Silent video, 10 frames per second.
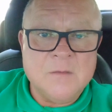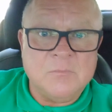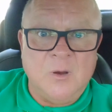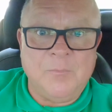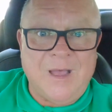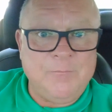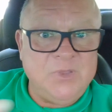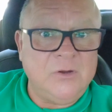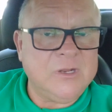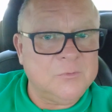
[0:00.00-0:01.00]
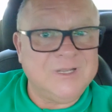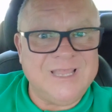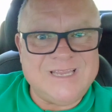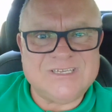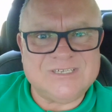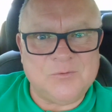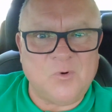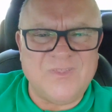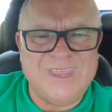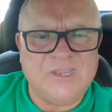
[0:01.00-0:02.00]
but by building a relationship
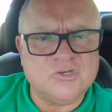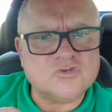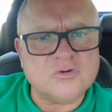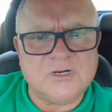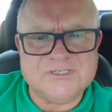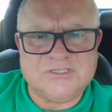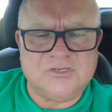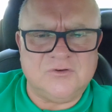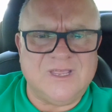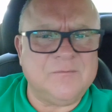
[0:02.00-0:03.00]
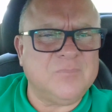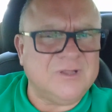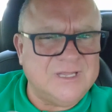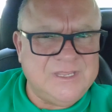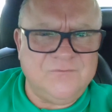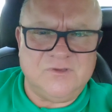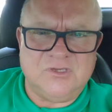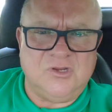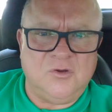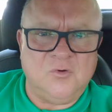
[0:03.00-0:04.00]
where they can trust you, they believe
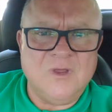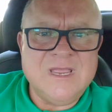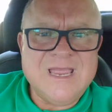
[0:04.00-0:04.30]
in you,